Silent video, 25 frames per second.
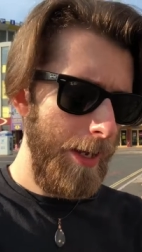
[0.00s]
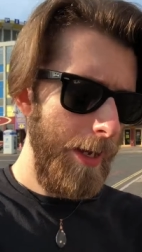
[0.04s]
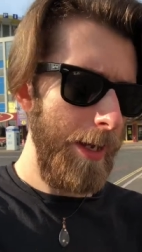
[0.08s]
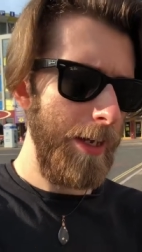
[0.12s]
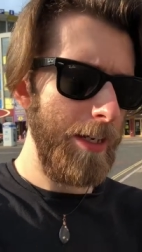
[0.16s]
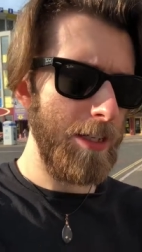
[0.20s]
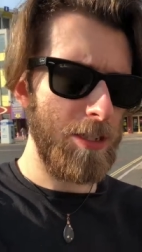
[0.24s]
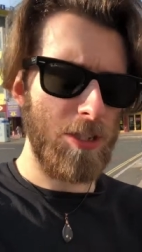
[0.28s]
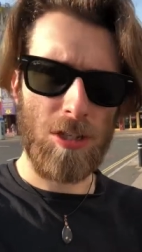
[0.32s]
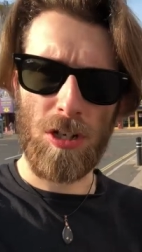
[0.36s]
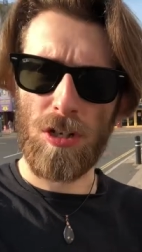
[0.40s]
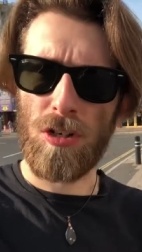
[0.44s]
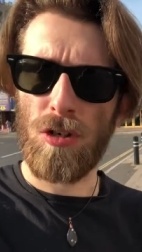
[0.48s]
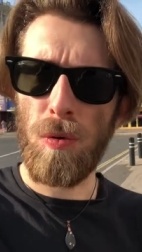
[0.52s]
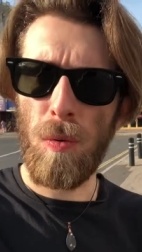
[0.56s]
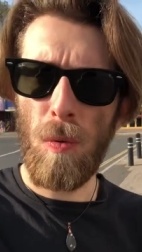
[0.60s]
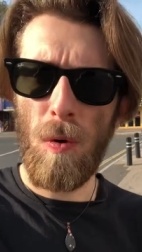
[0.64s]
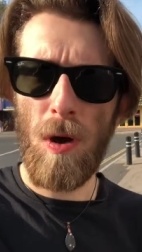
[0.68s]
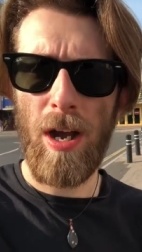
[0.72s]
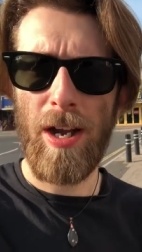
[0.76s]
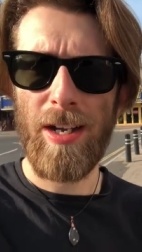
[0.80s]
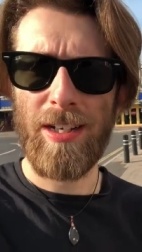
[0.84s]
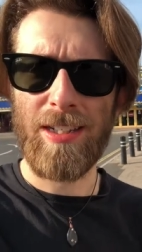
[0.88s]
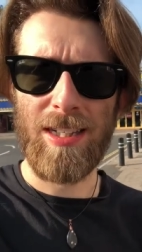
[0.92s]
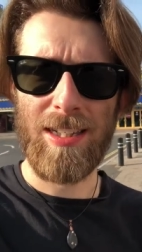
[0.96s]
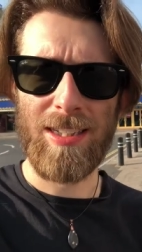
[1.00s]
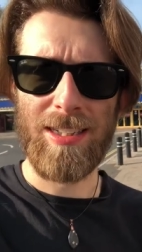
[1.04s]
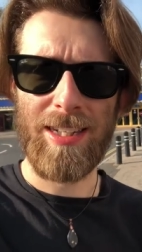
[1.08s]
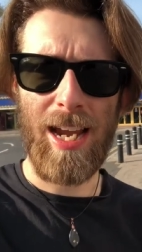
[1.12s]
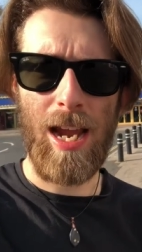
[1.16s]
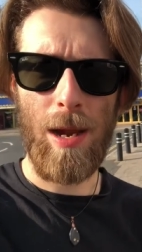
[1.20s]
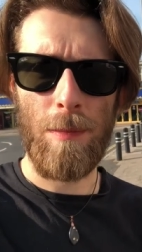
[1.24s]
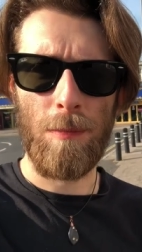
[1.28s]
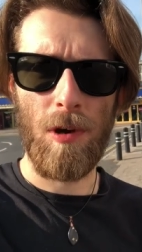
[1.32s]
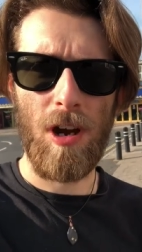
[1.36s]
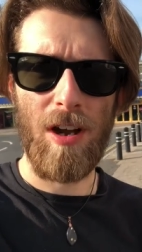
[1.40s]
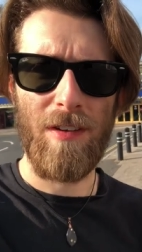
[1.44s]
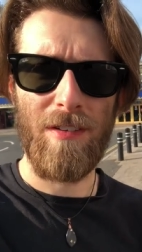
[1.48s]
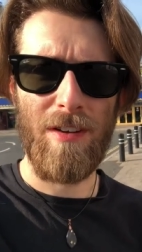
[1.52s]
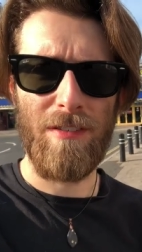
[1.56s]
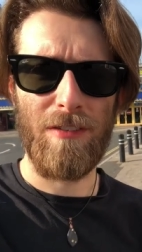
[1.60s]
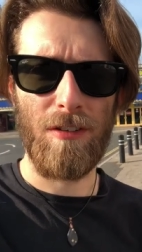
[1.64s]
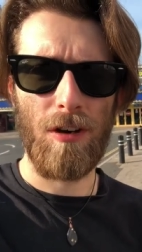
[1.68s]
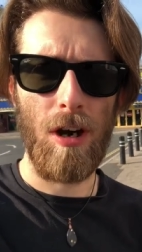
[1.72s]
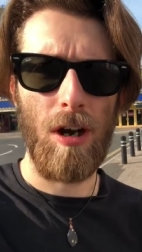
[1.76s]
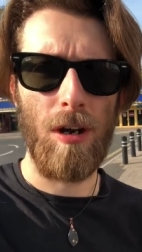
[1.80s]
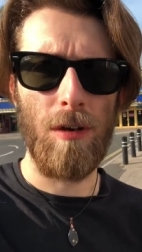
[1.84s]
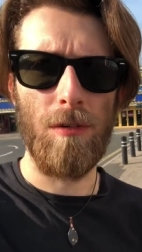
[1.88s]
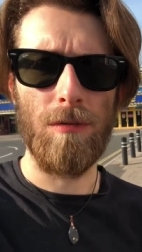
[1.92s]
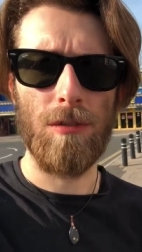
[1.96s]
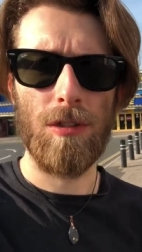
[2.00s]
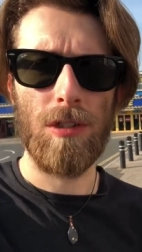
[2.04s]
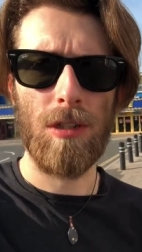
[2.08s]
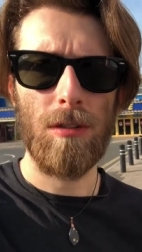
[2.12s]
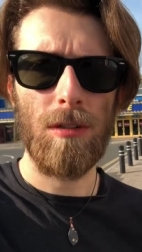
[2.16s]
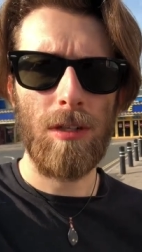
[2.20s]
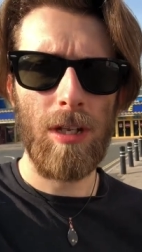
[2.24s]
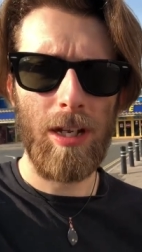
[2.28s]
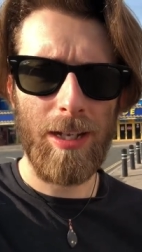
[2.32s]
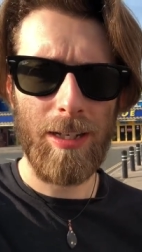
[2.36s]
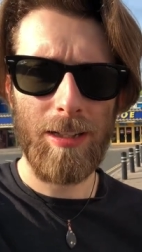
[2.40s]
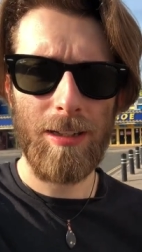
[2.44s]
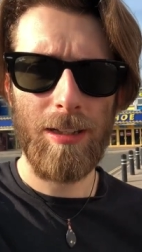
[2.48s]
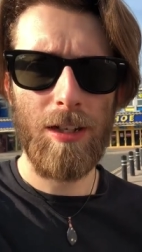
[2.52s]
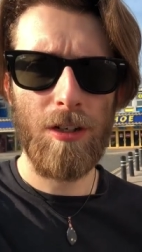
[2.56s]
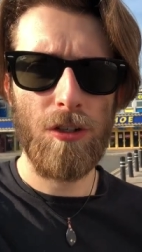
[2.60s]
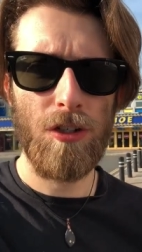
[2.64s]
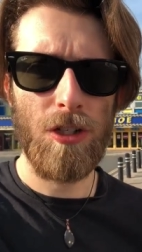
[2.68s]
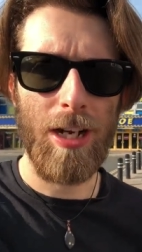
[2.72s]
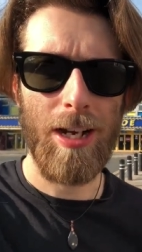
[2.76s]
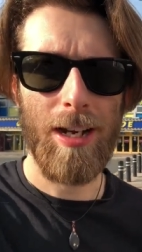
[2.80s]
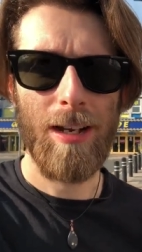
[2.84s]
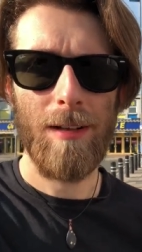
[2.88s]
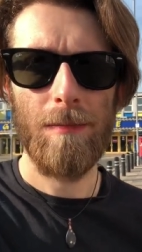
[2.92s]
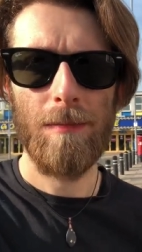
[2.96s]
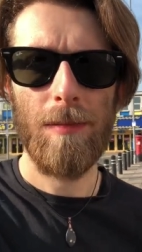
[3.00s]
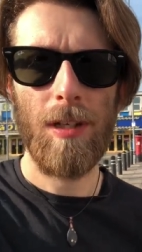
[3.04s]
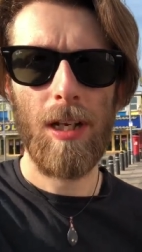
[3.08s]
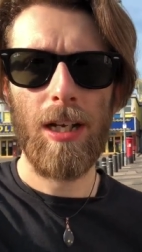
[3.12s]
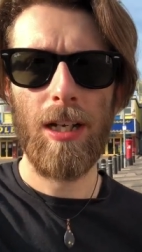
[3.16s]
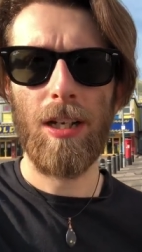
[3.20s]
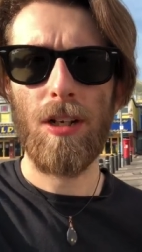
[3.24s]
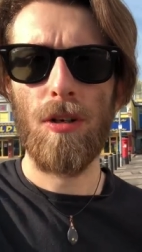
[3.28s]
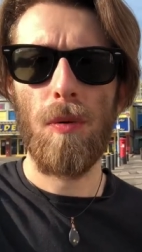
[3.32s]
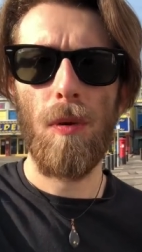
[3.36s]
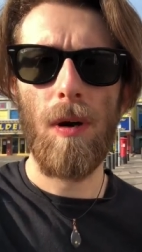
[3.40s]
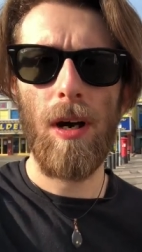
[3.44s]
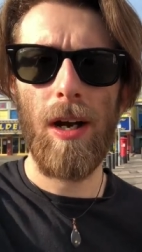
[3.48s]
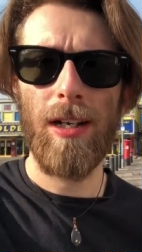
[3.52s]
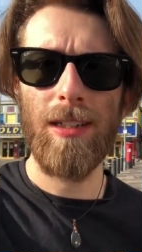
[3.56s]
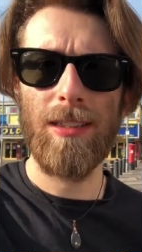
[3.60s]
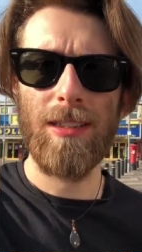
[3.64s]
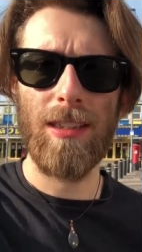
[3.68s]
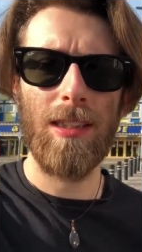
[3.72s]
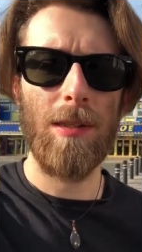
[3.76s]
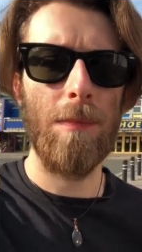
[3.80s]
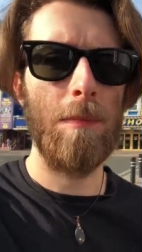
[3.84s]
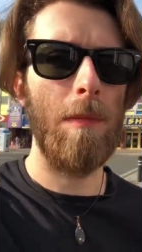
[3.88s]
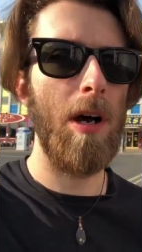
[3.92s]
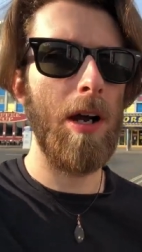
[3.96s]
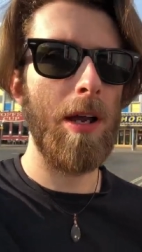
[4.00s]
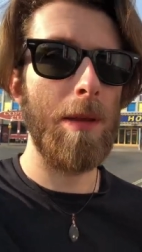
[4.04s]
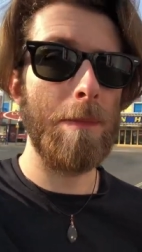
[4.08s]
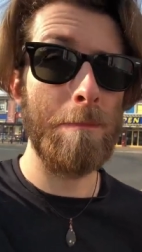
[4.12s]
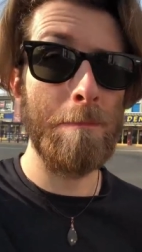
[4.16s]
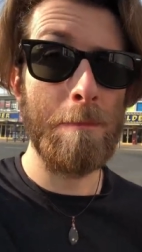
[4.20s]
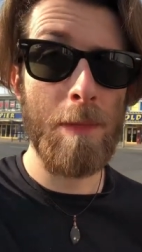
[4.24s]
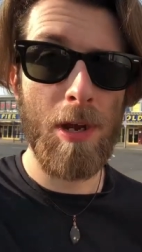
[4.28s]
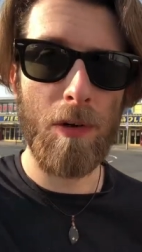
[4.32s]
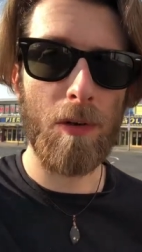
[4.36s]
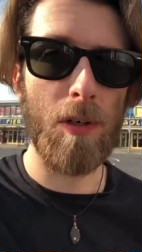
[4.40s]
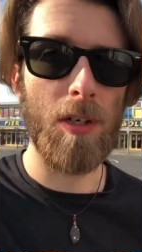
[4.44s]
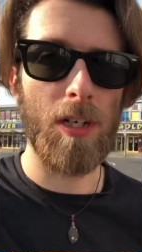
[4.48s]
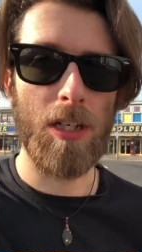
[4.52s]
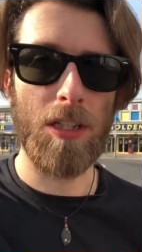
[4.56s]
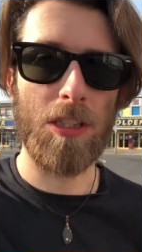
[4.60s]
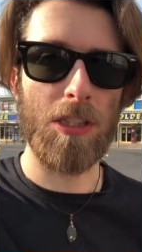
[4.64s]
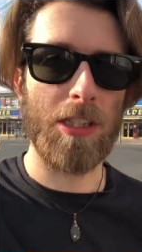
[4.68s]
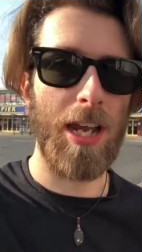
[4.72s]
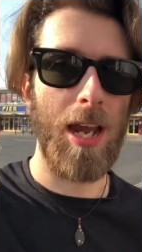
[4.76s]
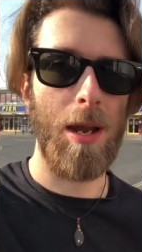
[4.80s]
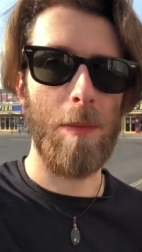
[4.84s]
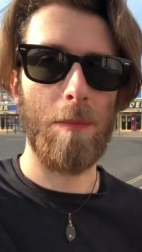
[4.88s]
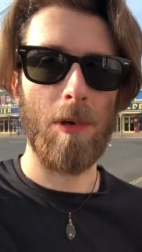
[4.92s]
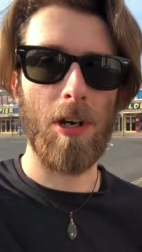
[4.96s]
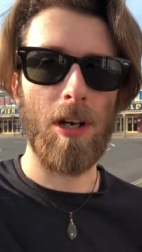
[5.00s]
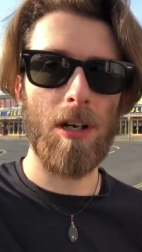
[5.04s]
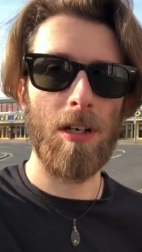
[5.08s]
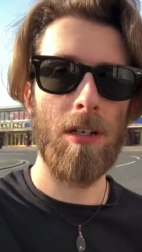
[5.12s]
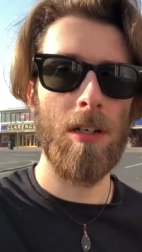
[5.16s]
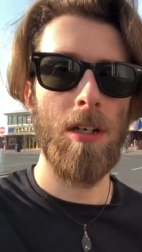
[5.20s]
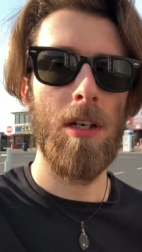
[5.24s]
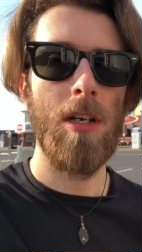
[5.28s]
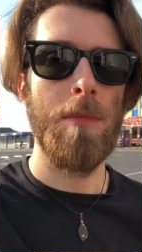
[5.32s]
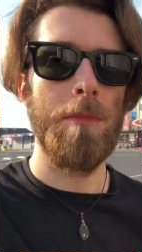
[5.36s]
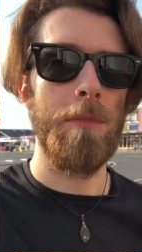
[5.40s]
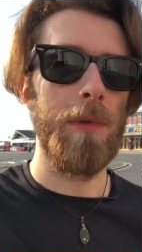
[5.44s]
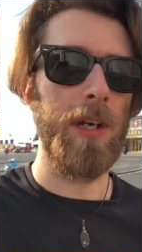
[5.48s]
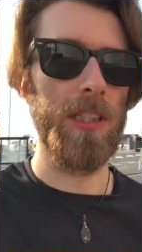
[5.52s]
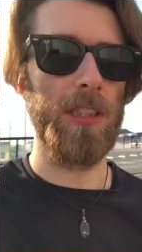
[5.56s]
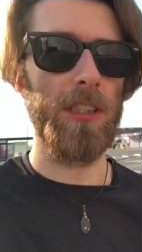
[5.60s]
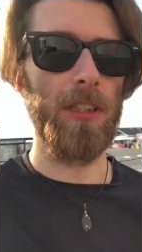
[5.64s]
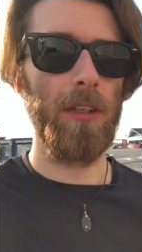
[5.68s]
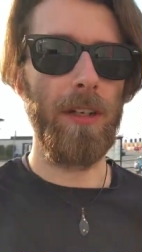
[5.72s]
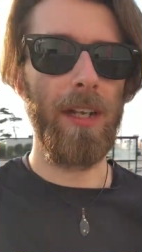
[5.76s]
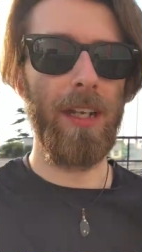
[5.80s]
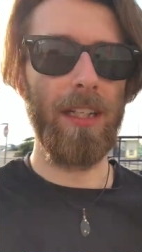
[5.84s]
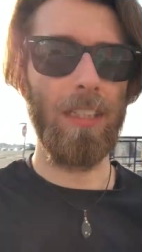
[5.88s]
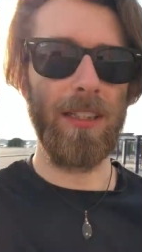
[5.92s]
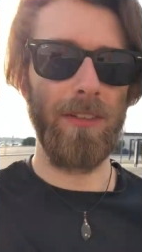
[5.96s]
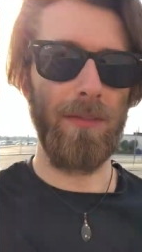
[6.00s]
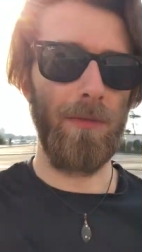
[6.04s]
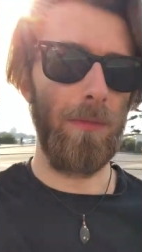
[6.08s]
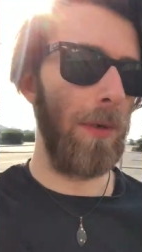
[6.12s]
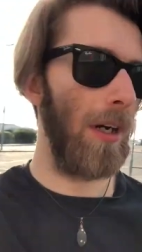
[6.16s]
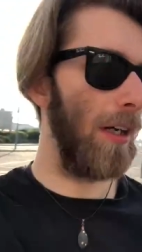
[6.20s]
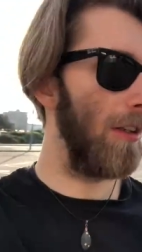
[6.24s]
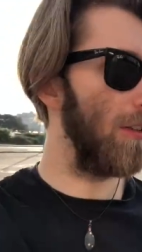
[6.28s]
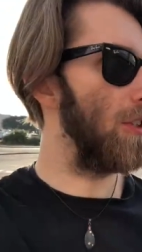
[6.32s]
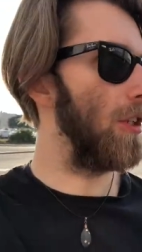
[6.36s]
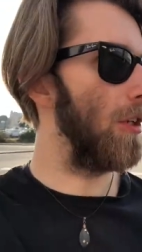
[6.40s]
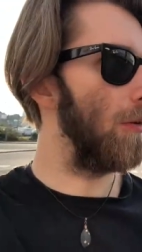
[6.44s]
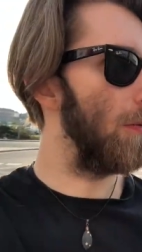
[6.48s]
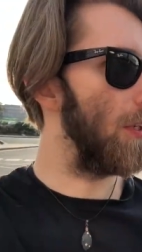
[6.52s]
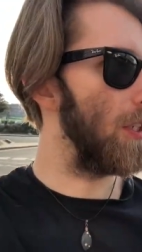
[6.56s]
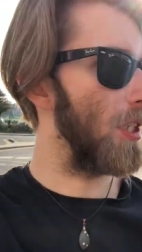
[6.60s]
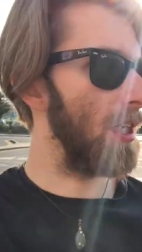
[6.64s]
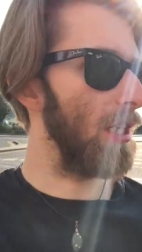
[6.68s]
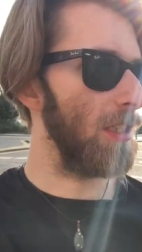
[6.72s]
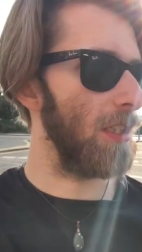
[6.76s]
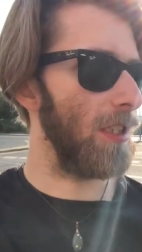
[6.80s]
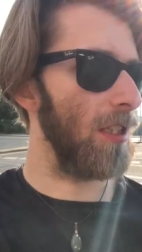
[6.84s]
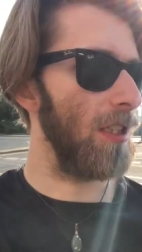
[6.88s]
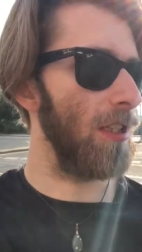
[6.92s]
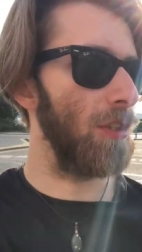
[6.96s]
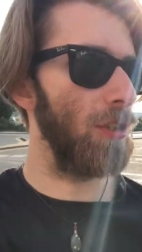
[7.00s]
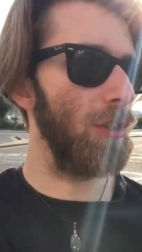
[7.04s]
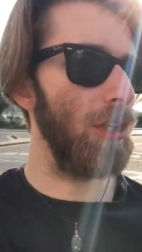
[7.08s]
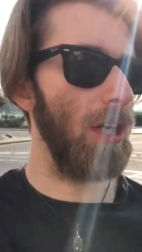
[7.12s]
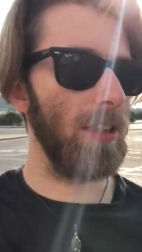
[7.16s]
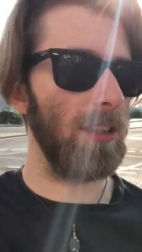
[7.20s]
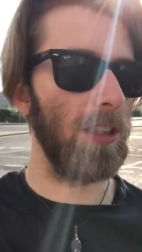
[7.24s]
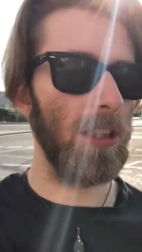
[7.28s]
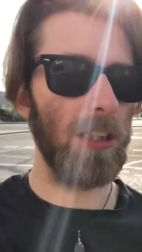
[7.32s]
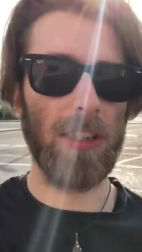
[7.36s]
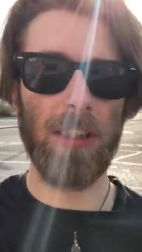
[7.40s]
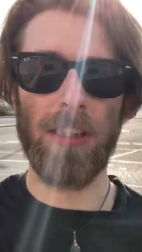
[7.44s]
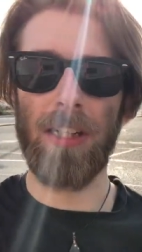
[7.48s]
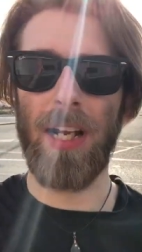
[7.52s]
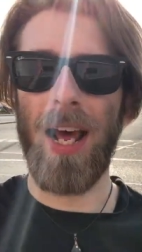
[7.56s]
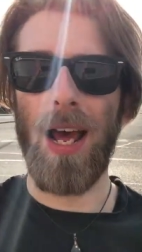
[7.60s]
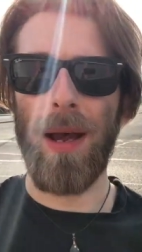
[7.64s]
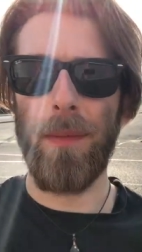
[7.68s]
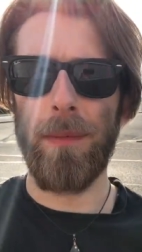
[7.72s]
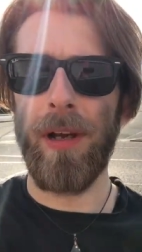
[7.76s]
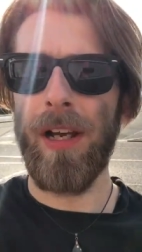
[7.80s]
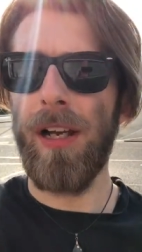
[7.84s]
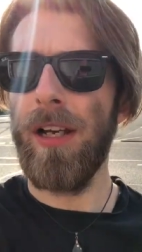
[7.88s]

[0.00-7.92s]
It's the quietest camera I've ever owned. Like legit, like quieter than my mirrorless camera, my Sony A seven mark two, which has the shutter slap.